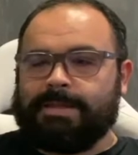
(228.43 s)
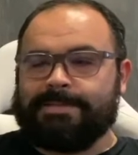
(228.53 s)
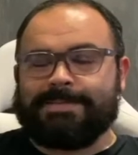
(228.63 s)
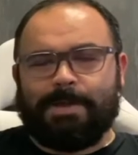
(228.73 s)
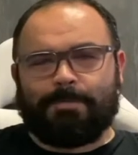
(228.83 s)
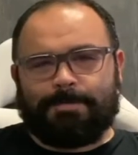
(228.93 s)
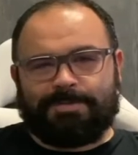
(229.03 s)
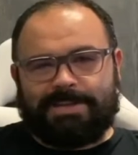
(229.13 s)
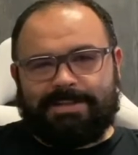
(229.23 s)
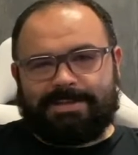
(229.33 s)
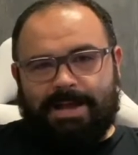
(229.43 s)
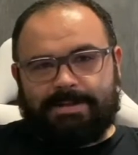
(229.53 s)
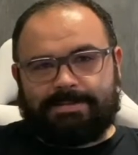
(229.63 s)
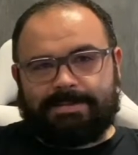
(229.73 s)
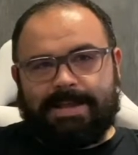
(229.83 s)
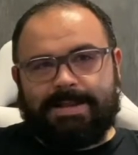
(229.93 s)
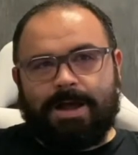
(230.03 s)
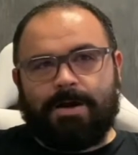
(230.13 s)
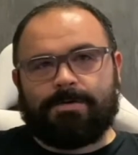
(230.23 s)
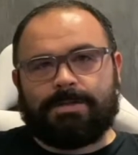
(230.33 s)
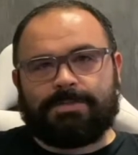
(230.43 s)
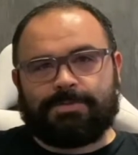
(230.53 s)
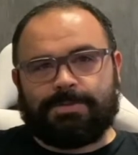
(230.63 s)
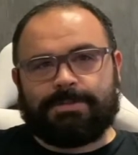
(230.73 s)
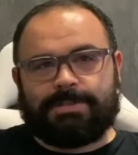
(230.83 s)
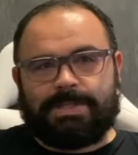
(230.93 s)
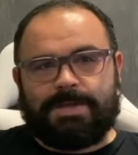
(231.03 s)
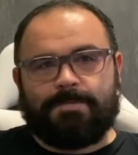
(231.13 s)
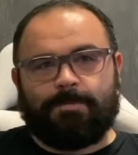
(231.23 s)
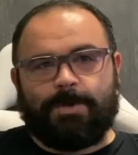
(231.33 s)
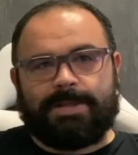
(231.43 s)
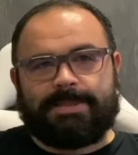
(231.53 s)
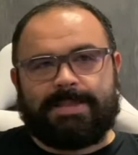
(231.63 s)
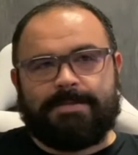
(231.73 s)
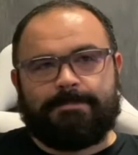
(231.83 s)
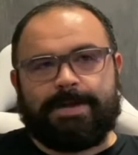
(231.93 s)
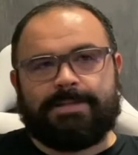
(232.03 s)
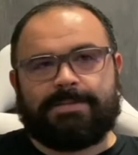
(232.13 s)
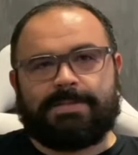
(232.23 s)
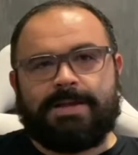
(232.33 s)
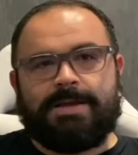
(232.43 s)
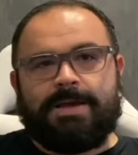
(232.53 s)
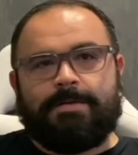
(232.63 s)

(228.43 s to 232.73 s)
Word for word: It still represents us and our uncertainty with the events,